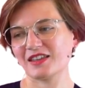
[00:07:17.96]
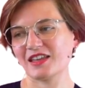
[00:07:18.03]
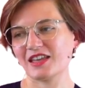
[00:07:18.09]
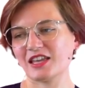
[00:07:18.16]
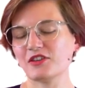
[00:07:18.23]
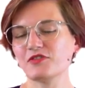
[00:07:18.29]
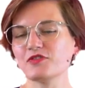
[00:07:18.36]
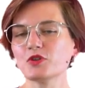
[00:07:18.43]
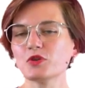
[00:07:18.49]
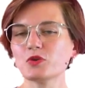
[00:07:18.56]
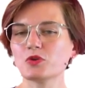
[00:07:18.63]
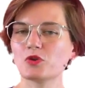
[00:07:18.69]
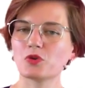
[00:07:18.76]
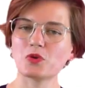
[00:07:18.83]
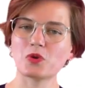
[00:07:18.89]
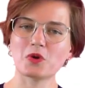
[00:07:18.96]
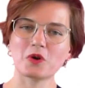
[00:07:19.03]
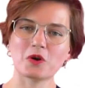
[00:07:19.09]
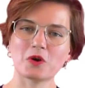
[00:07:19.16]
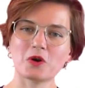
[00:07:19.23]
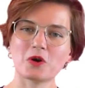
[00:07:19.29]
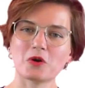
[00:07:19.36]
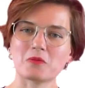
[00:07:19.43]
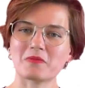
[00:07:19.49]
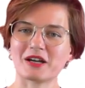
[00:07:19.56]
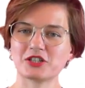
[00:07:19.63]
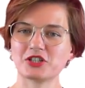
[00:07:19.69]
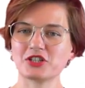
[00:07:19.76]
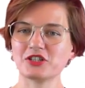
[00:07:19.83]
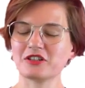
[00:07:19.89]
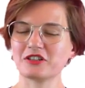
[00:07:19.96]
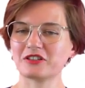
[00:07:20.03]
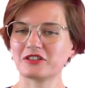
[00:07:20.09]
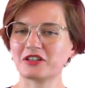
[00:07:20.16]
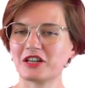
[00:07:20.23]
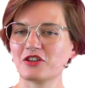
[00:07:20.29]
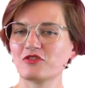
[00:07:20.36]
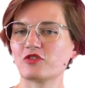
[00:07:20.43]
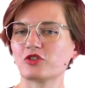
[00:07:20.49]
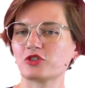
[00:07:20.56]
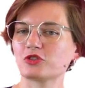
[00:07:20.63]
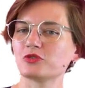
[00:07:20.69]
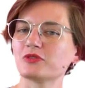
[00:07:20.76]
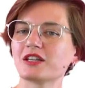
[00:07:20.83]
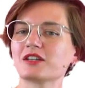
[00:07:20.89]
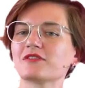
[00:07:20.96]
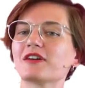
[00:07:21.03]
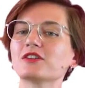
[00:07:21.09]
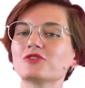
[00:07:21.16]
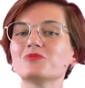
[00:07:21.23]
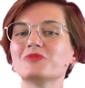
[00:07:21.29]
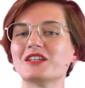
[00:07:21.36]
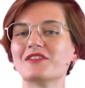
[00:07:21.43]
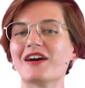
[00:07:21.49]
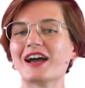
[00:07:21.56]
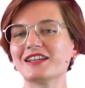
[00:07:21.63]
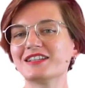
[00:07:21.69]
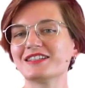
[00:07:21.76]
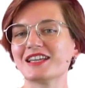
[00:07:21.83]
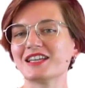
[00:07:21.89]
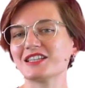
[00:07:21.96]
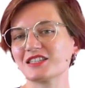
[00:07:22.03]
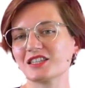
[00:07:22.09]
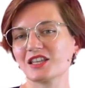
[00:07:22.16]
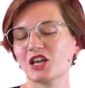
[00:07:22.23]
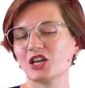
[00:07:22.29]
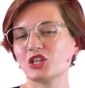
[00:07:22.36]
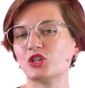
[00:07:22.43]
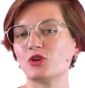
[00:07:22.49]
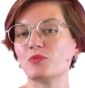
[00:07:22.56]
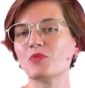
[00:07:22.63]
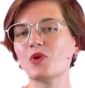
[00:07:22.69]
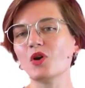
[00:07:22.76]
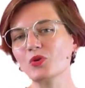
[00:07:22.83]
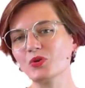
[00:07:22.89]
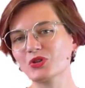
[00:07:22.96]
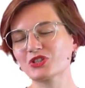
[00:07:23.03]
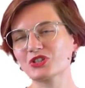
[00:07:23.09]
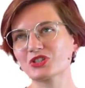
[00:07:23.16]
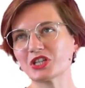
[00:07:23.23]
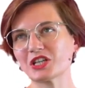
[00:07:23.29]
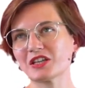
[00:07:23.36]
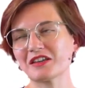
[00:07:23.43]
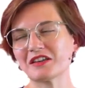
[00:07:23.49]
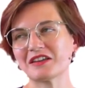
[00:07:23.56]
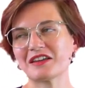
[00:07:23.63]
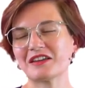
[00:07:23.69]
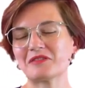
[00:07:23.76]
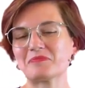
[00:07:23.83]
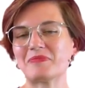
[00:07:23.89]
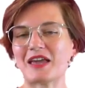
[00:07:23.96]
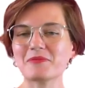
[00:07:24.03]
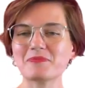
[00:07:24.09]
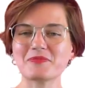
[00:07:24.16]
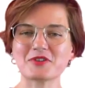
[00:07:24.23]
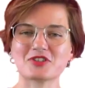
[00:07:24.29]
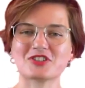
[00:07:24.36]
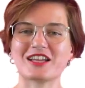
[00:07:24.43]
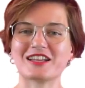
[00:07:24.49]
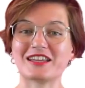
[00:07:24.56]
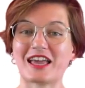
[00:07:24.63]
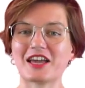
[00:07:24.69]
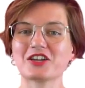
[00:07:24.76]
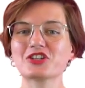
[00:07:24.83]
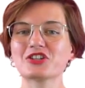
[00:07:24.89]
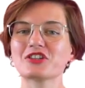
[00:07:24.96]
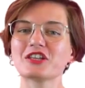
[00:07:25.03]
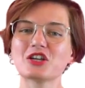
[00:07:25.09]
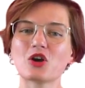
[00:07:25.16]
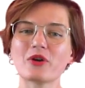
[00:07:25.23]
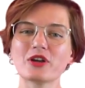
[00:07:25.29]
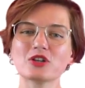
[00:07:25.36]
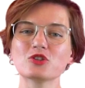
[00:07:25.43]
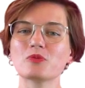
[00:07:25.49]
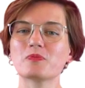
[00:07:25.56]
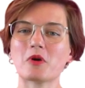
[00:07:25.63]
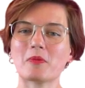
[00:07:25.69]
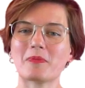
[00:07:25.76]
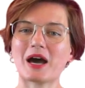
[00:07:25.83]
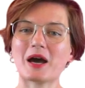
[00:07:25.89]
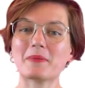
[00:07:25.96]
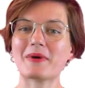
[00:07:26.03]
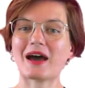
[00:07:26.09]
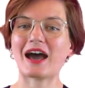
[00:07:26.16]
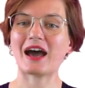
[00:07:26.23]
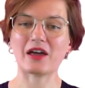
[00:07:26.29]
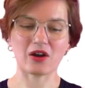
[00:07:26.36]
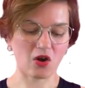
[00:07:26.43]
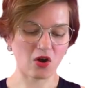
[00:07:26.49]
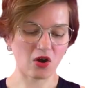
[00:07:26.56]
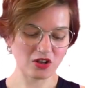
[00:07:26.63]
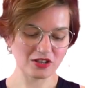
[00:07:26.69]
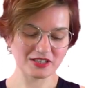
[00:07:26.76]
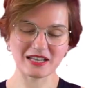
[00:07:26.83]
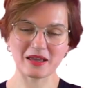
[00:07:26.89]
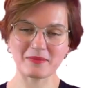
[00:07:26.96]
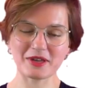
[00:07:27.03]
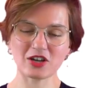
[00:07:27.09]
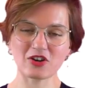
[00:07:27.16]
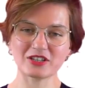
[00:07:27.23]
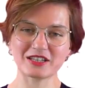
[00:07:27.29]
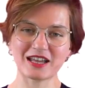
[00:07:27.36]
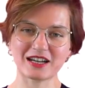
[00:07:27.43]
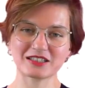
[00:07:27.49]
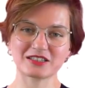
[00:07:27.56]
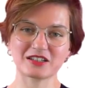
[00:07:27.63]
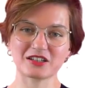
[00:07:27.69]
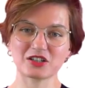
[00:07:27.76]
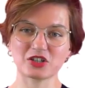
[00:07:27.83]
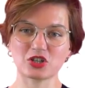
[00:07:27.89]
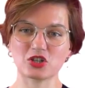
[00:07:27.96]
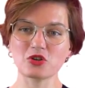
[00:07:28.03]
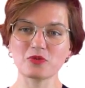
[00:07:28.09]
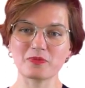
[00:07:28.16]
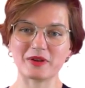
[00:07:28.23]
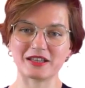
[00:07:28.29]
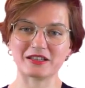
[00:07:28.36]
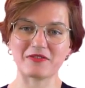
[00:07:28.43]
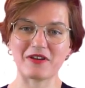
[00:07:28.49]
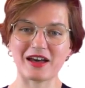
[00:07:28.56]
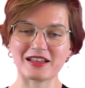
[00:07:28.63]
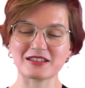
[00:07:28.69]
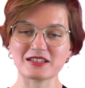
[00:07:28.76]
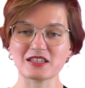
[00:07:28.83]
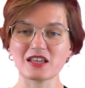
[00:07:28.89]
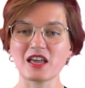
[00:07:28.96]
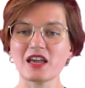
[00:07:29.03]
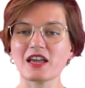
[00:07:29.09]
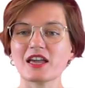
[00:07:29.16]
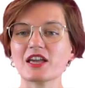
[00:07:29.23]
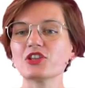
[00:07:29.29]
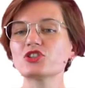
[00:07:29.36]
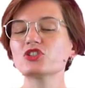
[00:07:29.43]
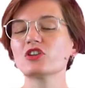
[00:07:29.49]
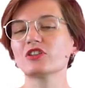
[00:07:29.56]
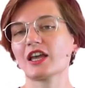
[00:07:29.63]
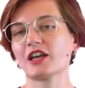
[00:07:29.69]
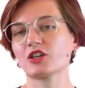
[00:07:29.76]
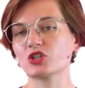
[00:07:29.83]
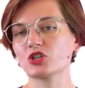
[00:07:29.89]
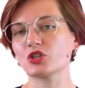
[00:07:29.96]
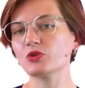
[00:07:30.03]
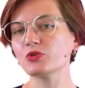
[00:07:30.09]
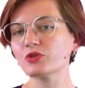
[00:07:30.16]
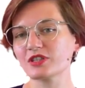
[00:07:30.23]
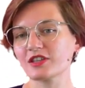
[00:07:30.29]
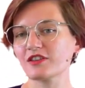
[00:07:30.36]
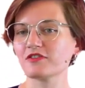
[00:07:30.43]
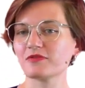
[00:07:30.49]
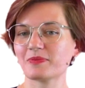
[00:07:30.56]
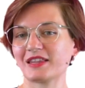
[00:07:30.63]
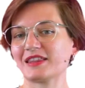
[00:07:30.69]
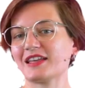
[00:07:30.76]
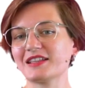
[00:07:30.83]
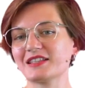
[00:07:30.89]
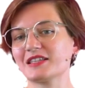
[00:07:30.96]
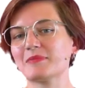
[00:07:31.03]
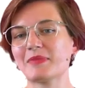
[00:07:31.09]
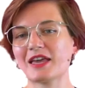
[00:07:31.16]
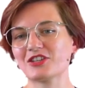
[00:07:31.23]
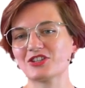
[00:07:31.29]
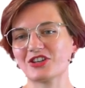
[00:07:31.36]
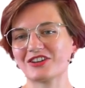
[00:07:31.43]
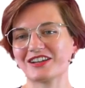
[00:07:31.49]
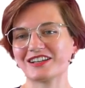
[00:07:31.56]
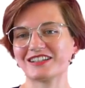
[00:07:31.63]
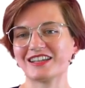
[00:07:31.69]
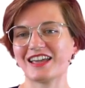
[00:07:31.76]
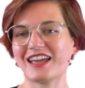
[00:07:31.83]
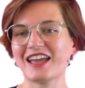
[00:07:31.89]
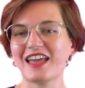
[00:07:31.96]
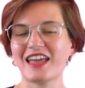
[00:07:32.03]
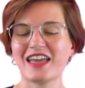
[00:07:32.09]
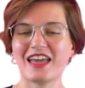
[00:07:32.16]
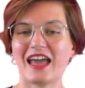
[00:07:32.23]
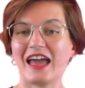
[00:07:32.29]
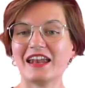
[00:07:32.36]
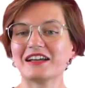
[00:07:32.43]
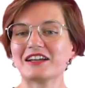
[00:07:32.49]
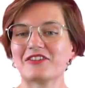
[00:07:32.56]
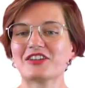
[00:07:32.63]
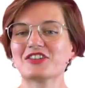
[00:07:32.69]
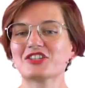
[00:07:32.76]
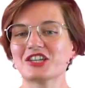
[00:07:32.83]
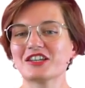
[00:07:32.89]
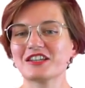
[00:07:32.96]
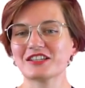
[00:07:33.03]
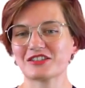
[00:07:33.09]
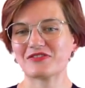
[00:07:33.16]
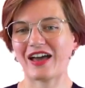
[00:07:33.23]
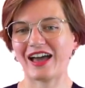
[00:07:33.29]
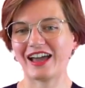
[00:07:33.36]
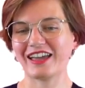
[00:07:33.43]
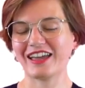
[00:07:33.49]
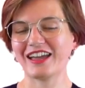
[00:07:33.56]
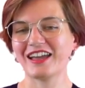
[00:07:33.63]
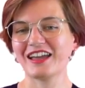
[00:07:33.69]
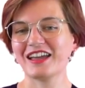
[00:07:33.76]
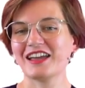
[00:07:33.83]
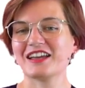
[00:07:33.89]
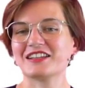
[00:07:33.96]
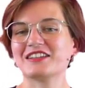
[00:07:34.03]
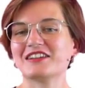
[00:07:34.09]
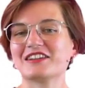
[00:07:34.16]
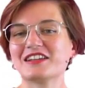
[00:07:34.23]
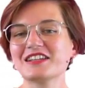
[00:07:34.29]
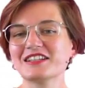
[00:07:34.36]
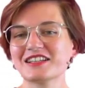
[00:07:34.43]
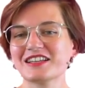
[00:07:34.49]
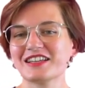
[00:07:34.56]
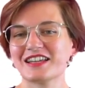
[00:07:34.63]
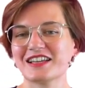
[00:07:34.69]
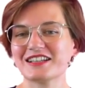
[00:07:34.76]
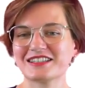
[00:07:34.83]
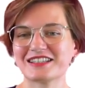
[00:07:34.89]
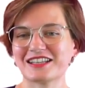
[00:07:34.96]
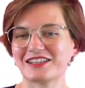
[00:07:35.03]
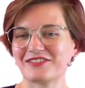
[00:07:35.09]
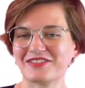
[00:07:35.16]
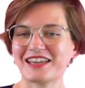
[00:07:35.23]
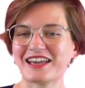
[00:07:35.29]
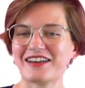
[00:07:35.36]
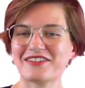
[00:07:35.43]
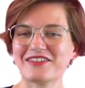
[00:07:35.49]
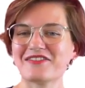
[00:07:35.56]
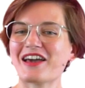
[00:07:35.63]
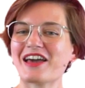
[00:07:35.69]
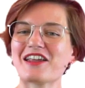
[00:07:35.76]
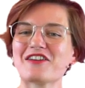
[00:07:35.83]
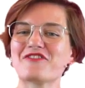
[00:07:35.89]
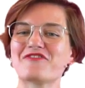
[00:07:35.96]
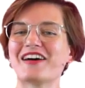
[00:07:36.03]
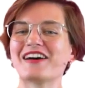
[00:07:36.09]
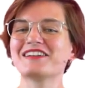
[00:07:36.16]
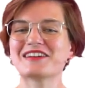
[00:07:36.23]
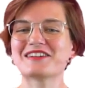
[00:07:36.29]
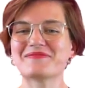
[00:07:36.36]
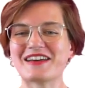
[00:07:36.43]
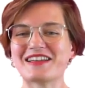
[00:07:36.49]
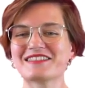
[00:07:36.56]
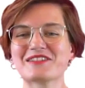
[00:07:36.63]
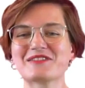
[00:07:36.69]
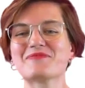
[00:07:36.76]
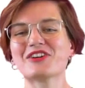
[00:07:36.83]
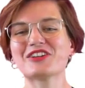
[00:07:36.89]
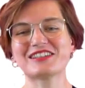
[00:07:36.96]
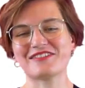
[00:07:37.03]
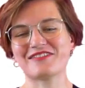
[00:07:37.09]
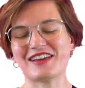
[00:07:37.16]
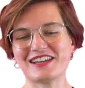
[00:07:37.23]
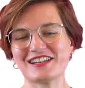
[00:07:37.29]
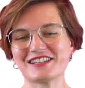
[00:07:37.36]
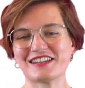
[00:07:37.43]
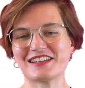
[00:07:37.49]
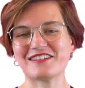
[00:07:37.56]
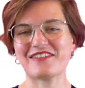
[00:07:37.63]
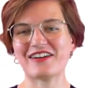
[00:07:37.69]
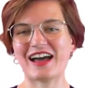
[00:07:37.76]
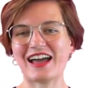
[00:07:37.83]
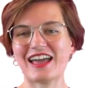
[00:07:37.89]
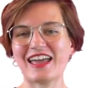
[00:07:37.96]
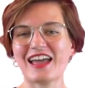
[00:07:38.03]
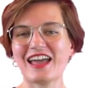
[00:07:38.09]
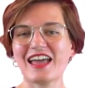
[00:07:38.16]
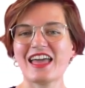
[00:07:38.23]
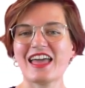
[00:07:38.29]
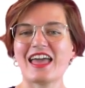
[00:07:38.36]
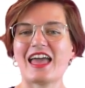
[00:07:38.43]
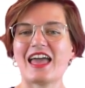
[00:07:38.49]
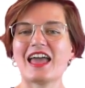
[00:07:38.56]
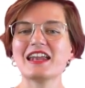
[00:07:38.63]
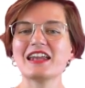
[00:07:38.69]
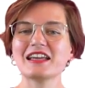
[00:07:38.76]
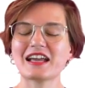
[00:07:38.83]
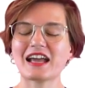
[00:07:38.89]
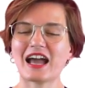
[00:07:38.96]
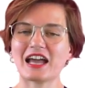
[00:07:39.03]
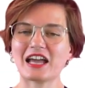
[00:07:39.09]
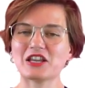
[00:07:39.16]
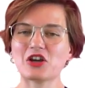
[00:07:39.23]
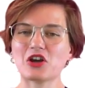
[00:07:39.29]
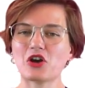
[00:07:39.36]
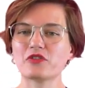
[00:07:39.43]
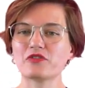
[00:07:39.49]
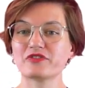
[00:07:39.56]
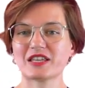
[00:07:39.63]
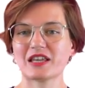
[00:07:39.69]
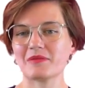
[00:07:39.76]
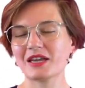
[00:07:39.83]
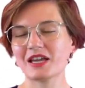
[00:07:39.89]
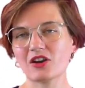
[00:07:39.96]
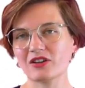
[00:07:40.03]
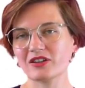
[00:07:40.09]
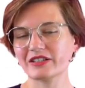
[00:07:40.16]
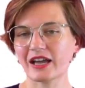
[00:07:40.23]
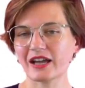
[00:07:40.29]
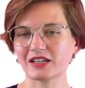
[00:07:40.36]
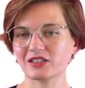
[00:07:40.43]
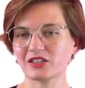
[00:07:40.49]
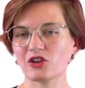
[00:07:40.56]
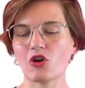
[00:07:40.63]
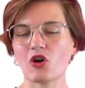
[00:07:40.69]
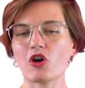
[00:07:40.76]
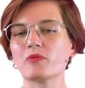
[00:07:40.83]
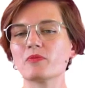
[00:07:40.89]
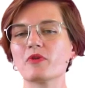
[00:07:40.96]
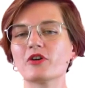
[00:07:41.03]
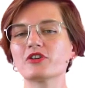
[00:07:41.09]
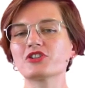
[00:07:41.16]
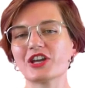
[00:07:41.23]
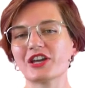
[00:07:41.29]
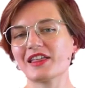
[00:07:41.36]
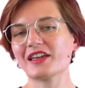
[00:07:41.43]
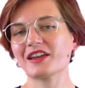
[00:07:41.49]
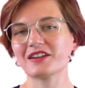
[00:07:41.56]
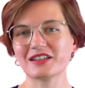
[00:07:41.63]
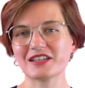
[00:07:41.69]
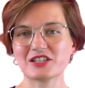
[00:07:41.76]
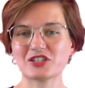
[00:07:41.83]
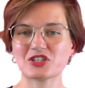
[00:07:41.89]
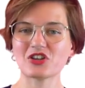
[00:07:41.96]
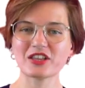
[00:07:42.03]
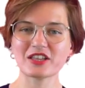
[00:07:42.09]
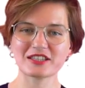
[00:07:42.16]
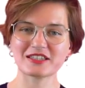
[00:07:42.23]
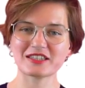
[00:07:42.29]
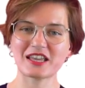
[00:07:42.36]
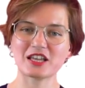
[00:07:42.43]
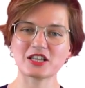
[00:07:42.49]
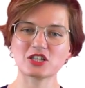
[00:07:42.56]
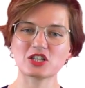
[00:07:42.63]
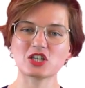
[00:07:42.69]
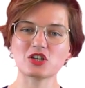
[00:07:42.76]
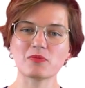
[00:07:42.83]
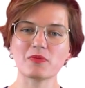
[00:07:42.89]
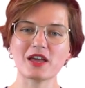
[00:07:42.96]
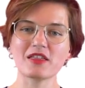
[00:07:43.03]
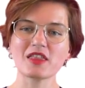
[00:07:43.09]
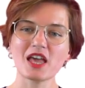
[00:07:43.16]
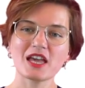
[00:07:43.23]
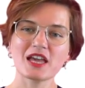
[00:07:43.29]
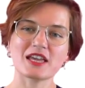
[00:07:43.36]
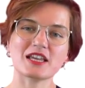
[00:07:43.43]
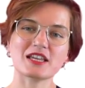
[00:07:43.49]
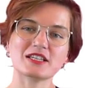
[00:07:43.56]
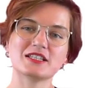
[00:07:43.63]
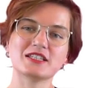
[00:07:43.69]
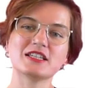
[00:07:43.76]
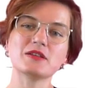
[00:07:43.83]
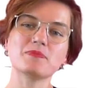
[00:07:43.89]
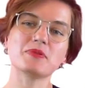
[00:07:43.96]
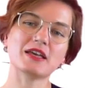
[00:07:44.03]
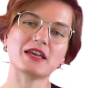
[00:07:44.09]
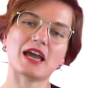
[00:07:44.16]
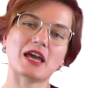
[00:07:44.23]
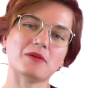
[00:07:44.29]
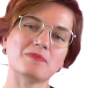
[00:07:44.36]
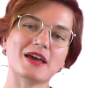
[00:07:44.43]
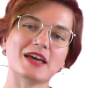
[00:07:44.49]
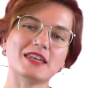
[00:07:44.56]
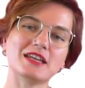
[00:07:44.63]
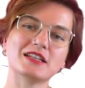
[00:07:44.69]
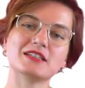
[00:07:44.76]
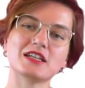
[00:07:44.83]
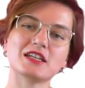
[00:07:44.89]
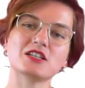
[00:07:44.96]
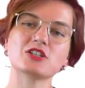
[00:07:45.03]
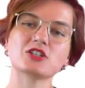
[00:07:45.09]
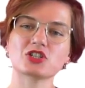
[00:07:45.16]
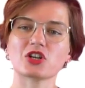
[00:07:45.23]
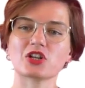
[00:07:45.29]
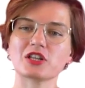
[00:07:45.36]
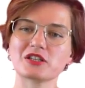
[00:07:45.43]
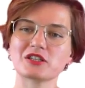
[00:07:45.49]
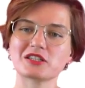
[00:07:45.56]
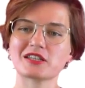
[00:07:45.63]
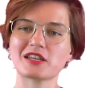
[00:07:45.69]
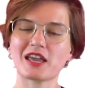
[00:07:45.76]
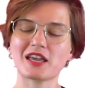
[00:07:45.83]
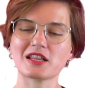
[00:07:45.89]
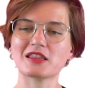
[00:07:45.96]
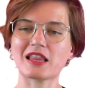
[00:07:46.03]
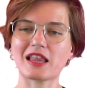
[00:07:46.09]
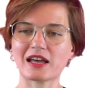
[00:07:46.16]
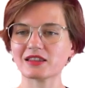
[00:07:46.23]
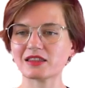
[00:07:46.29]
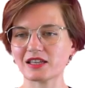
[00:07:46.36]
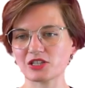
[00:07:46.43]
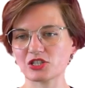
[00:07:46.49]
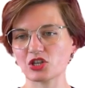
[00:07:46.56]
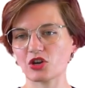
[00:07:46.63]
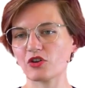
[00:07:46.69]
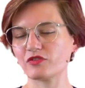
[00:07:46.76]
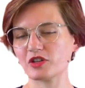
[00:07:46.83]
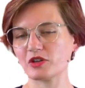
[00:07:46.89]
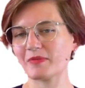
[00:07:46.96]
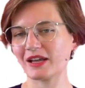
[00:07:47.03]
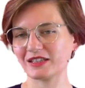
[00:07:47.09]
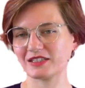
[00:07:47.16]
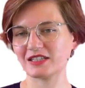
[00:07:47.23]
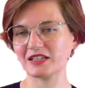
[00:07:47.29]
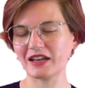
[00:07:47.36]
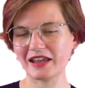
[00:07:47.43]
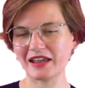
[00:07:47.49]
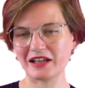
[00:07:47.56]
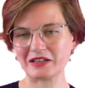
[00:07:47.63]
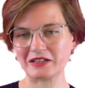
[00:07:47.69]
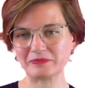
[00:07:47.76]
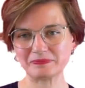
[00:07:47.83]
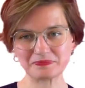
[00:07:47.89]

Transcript: If you Google machine learning for tuning quantum devices, the most papers that actually going to pop up are all semiconductor qubit ones. It's not exclusive, but it's a majority. And the question is why? The reason is that we have a very fundamental motivation why. Any kind of semiconductor or more generally solid-state qubit is deeply embedded in a solid-state lattice of the material